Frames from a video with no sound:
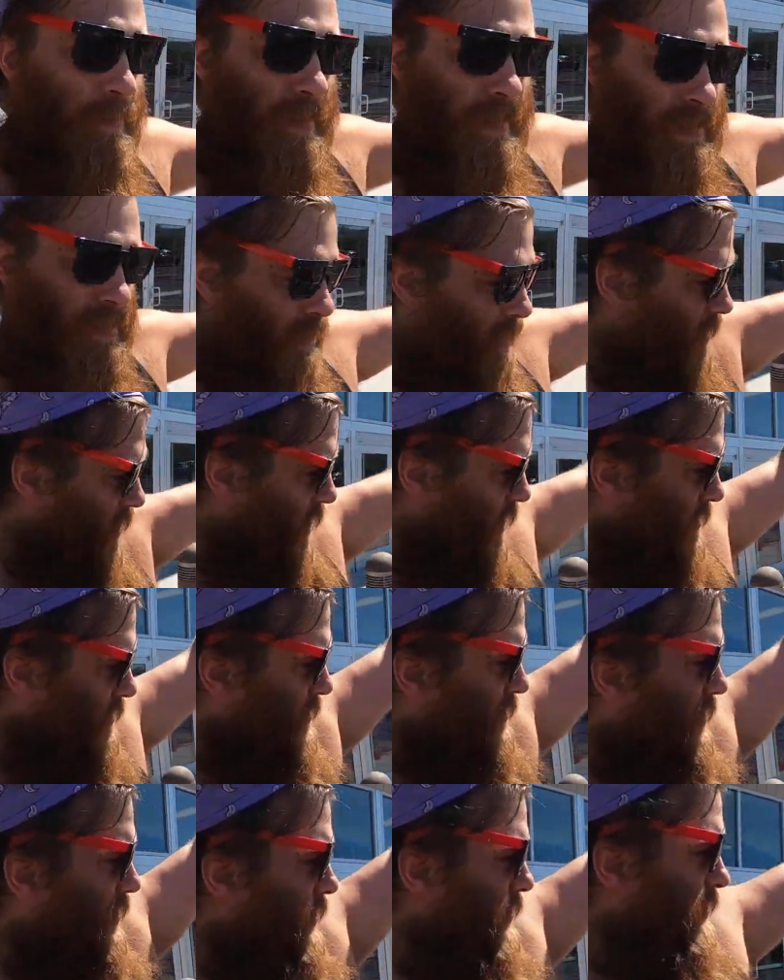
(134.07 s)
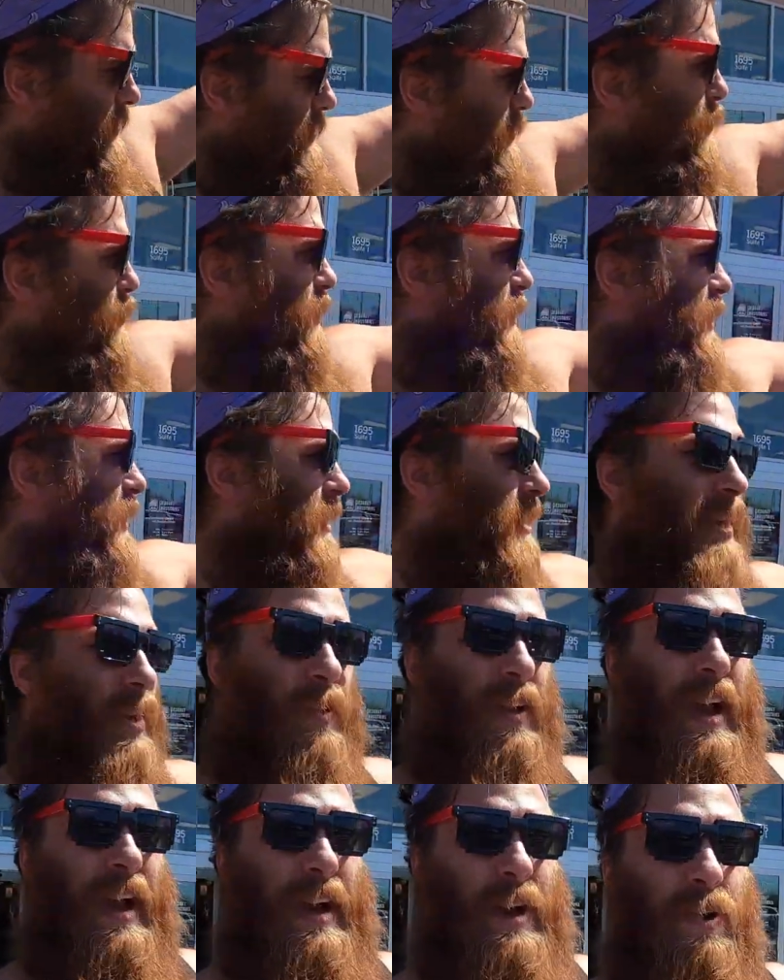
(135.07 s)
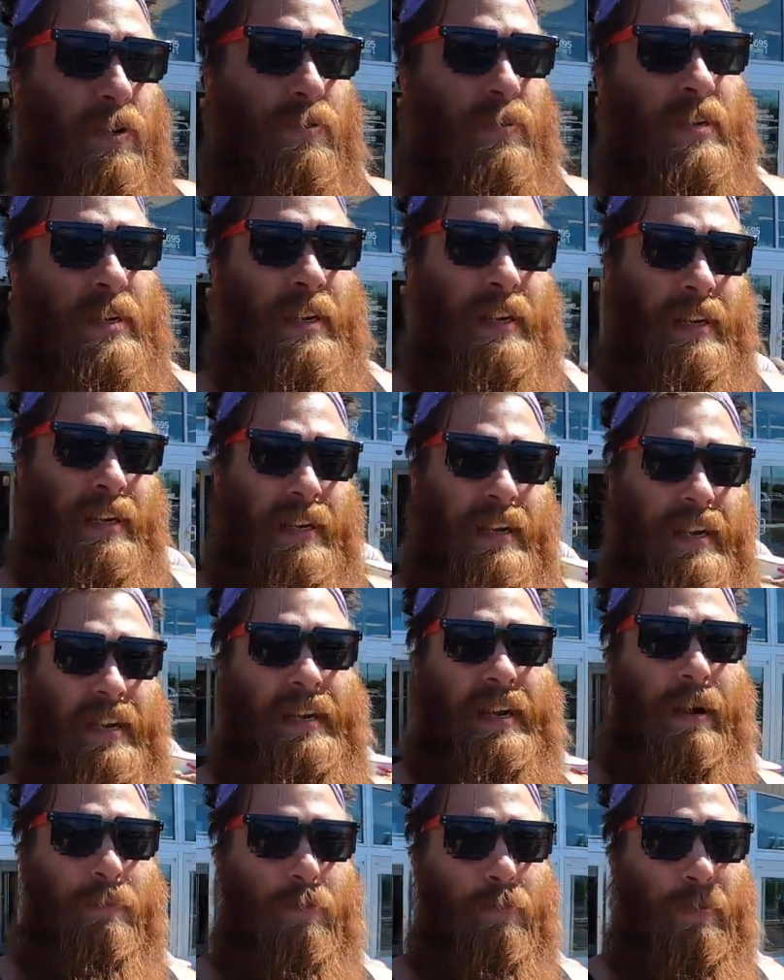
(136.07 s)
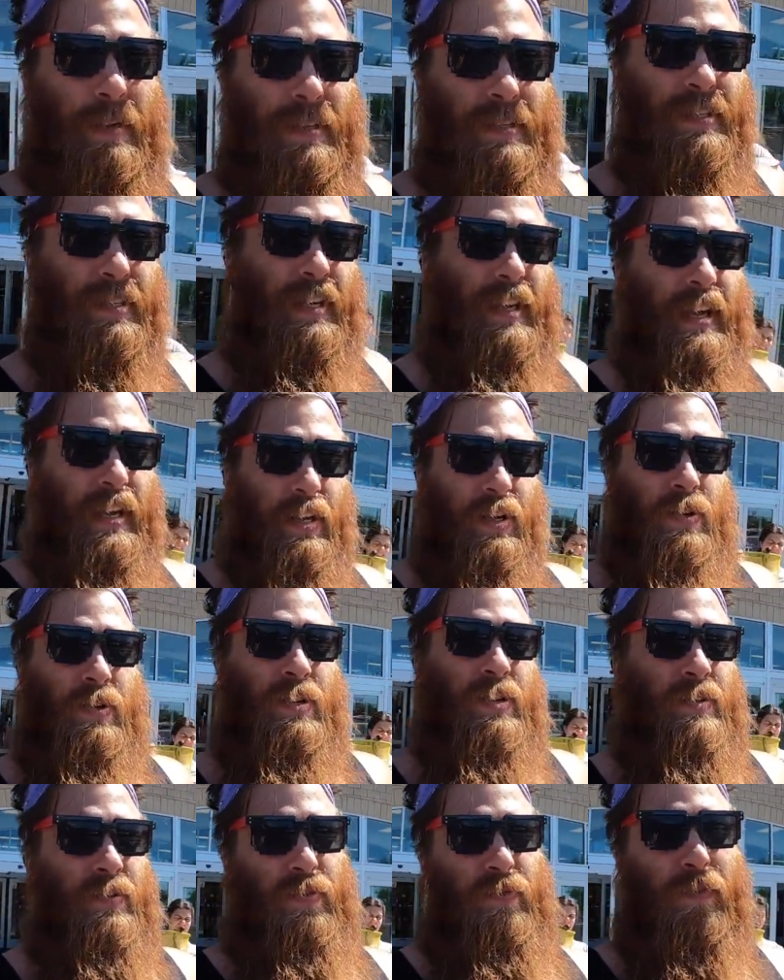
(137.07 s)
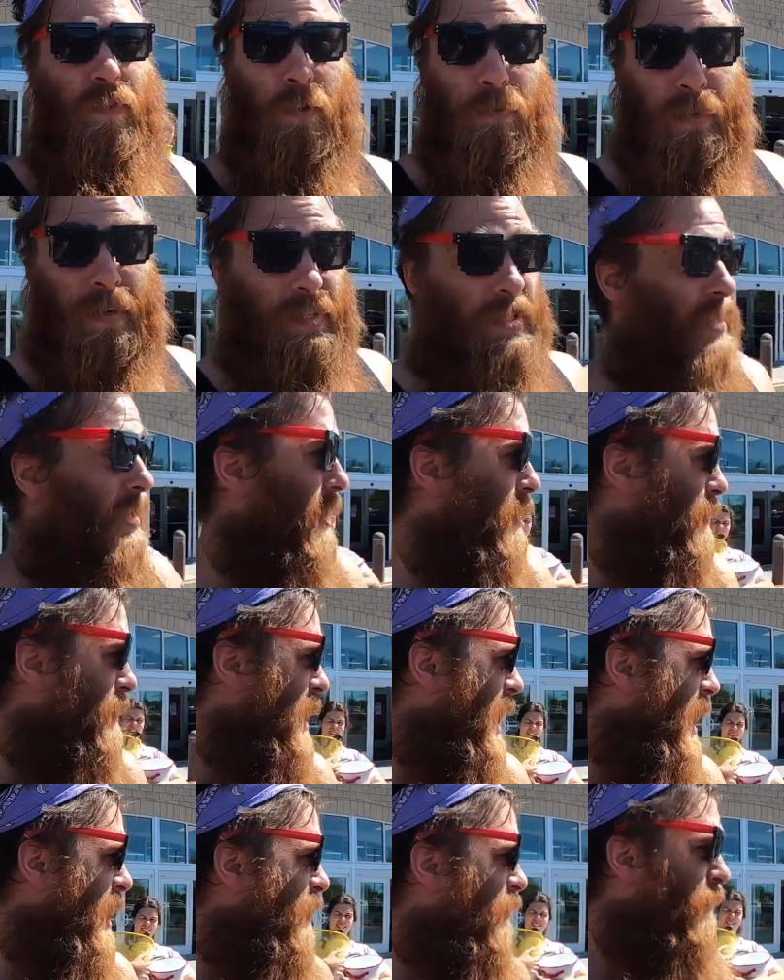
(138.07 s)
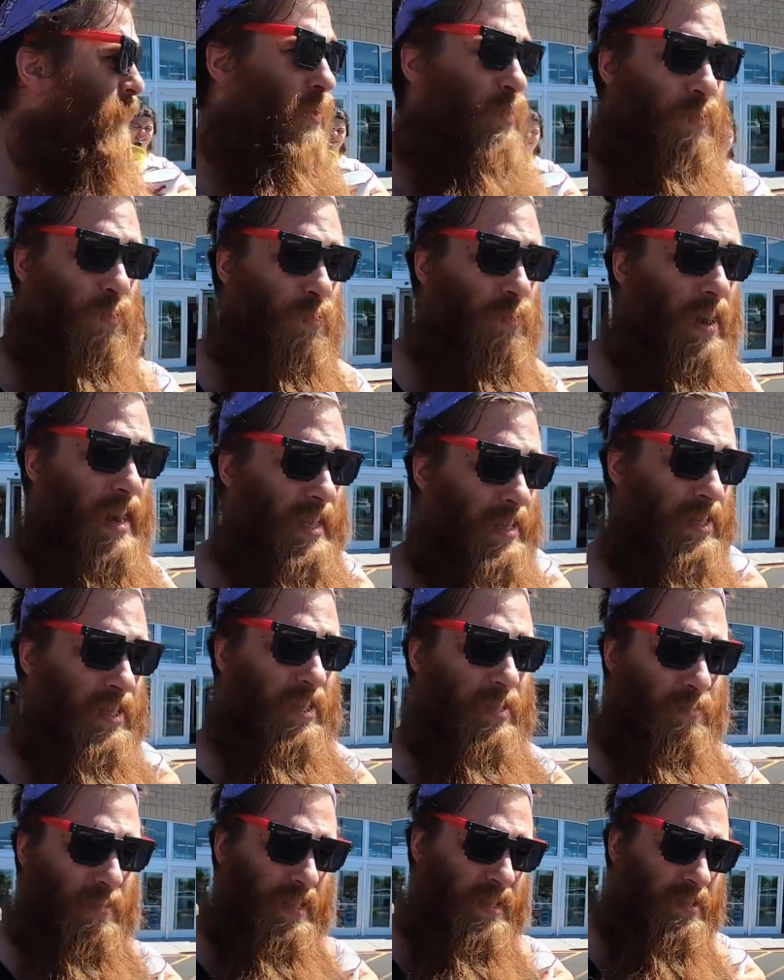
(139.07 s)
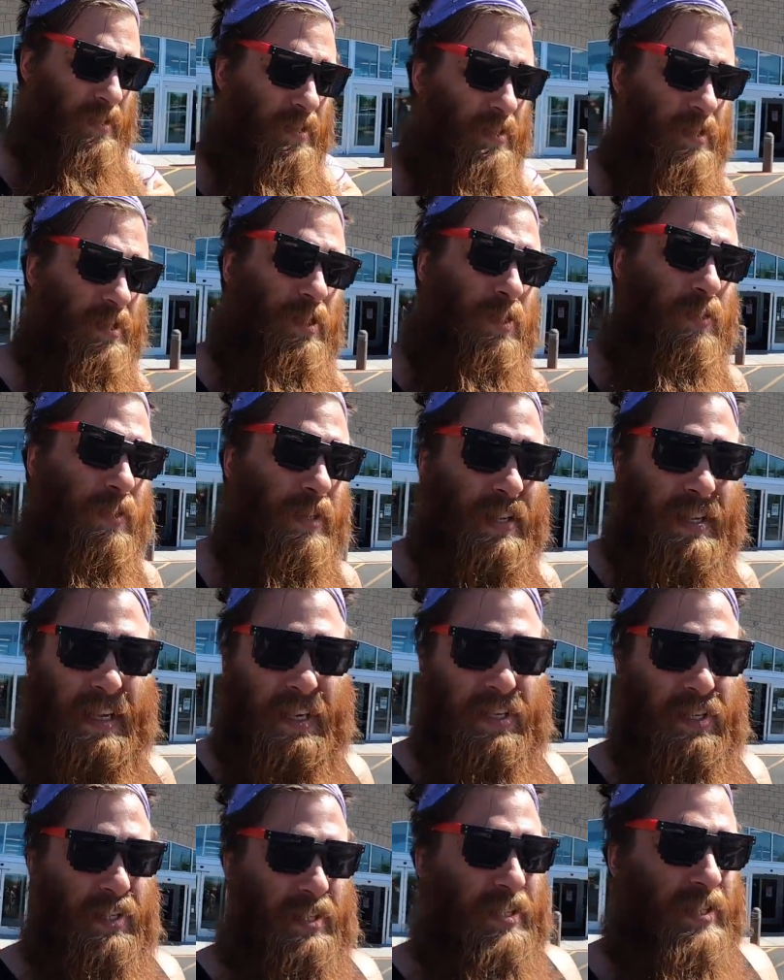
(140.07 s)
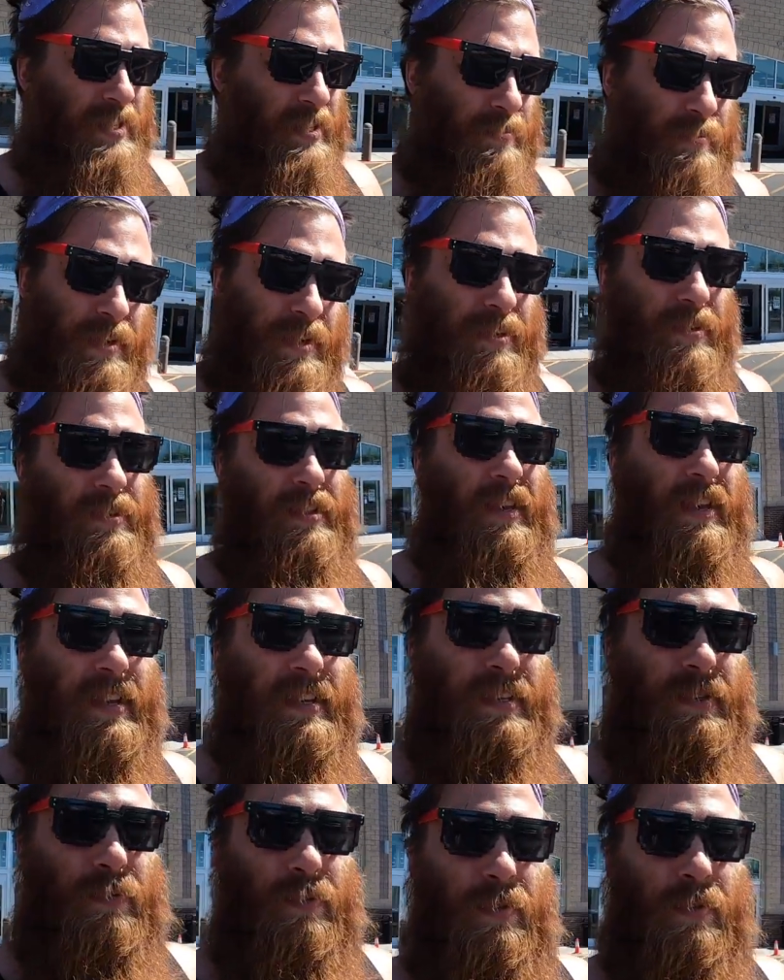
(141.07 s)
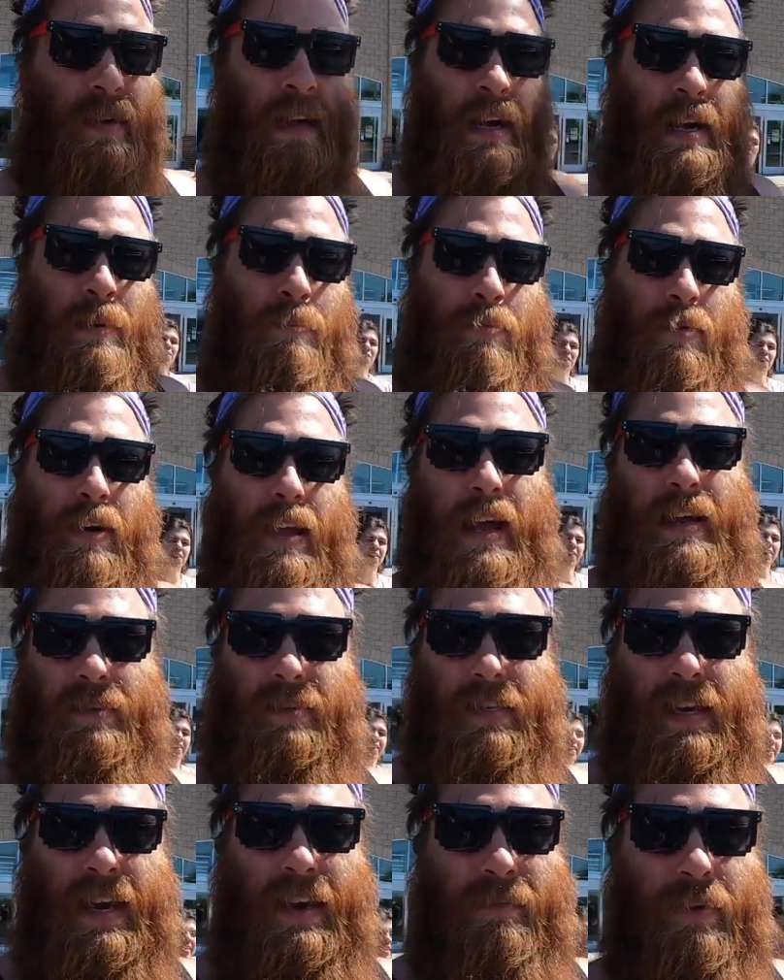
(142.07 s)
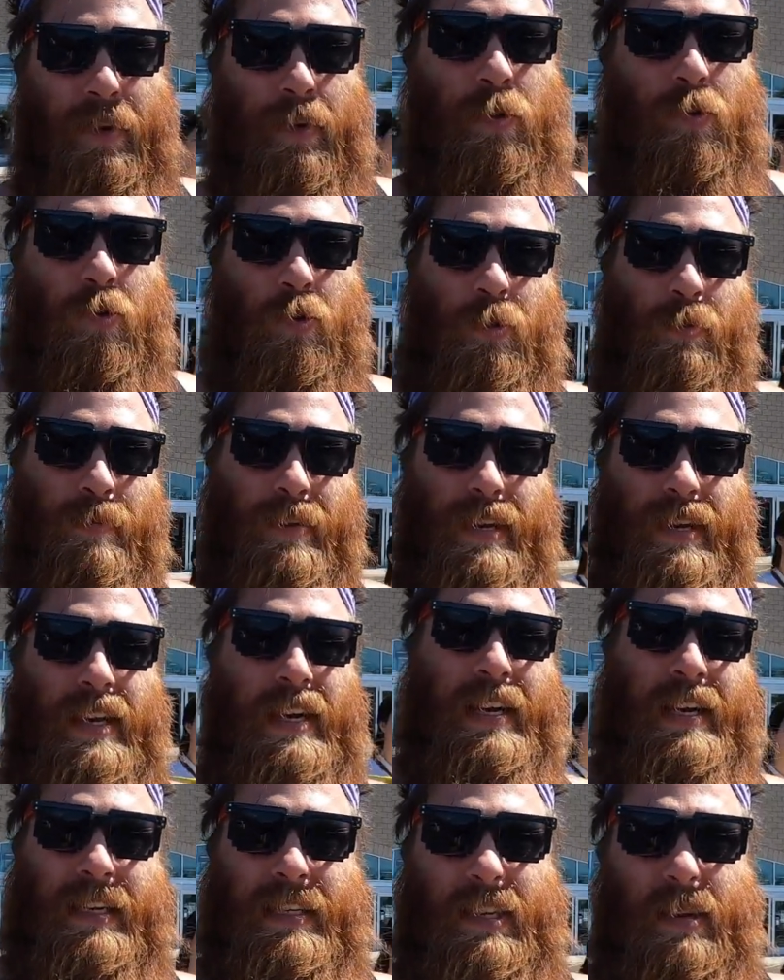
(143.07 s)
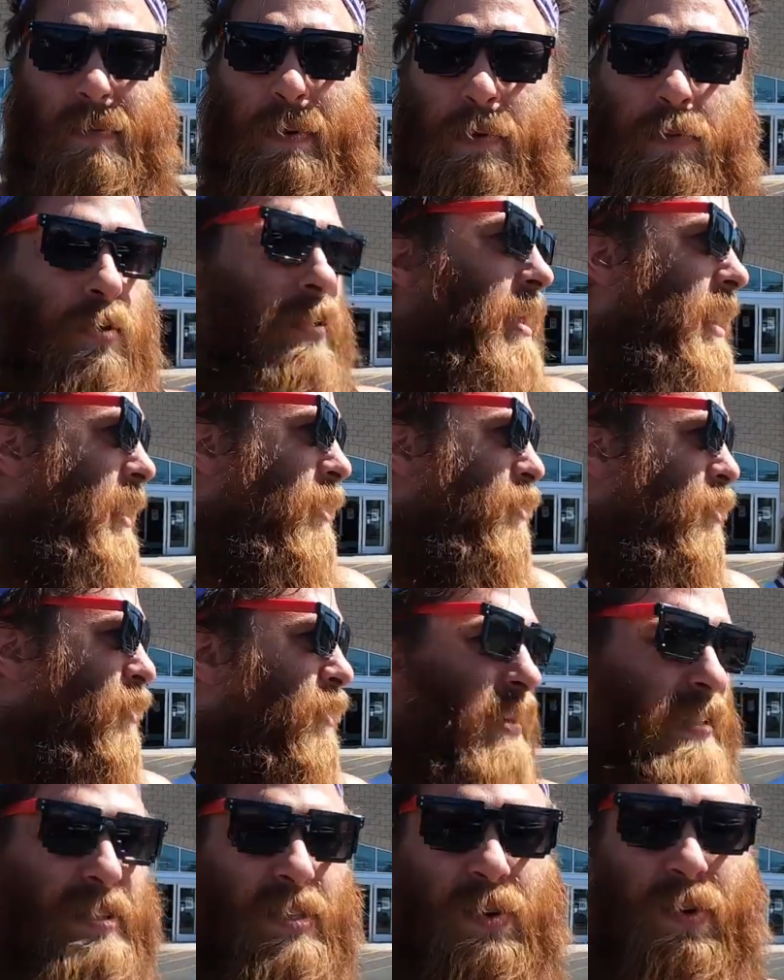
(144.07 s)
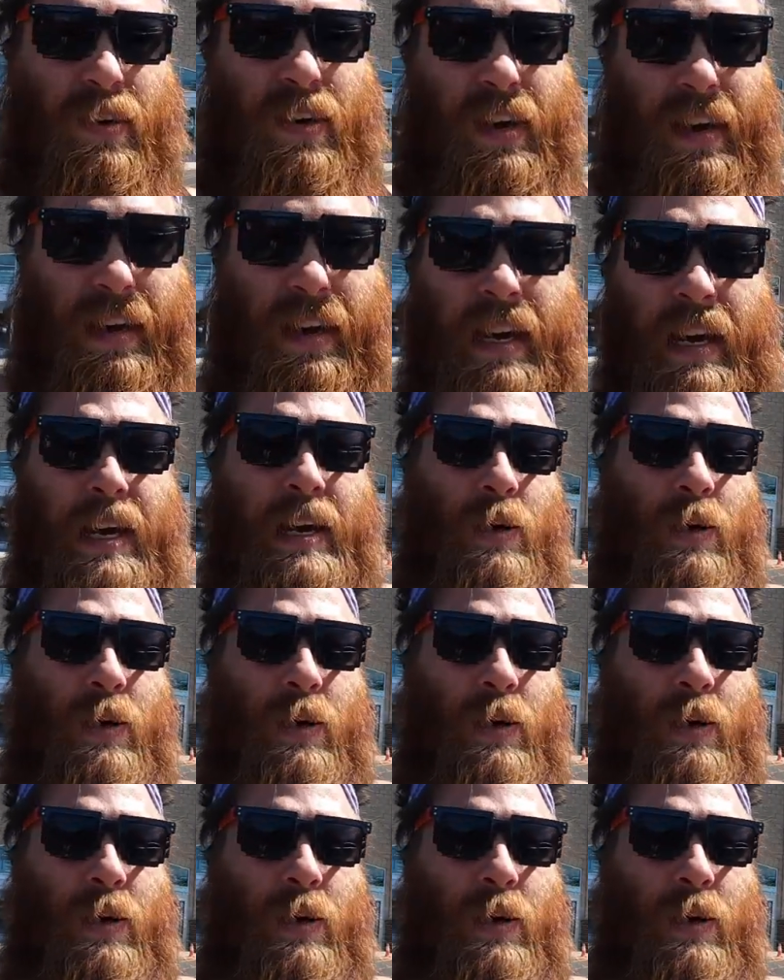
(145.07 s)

a bunch of nonsense. You know how a couple months ago, a few months ago now, if you were watching and we started doing dishes and some other things that were pretty outside of our norm and some people are like, well, what's going on?